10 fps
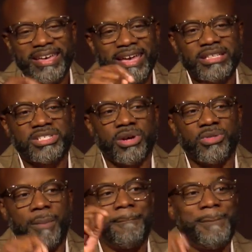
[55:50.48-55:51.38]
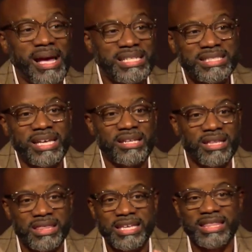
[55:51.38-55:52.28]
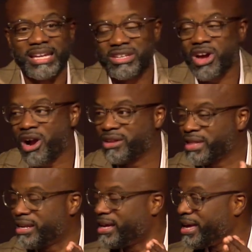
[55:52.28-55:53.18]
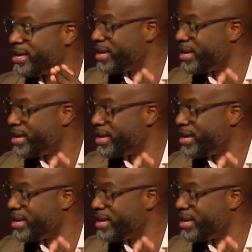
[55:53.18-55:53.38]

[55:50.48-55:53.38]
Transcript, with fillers: and so the best that the thing that a dark that a